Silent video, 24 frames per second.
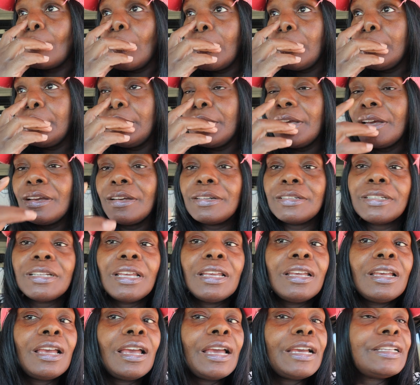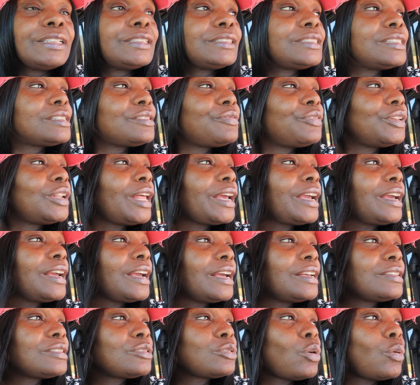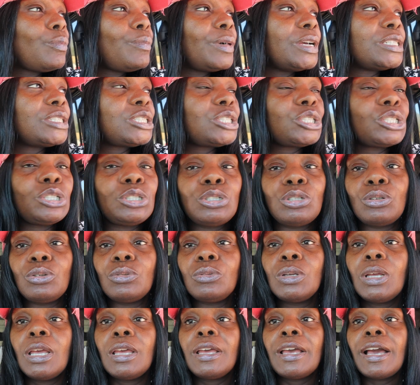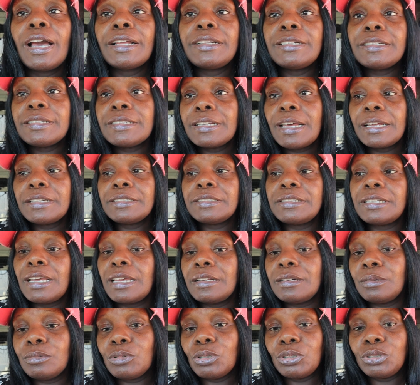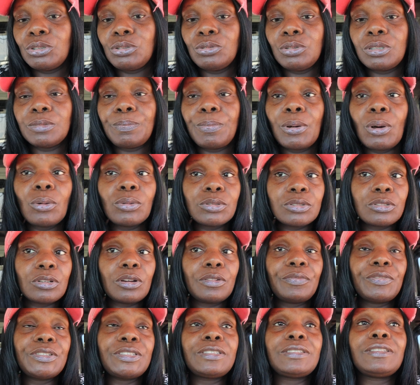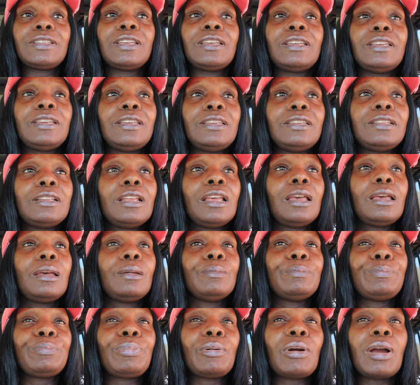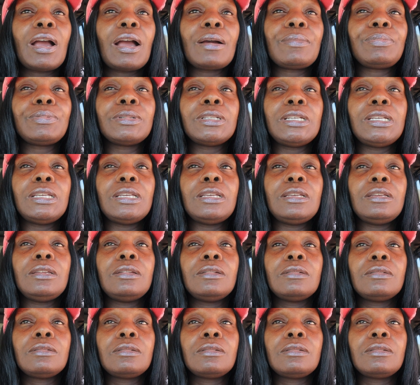yeah and I just feel like I got so much to do I decided that I'm gonna do the post office thing probably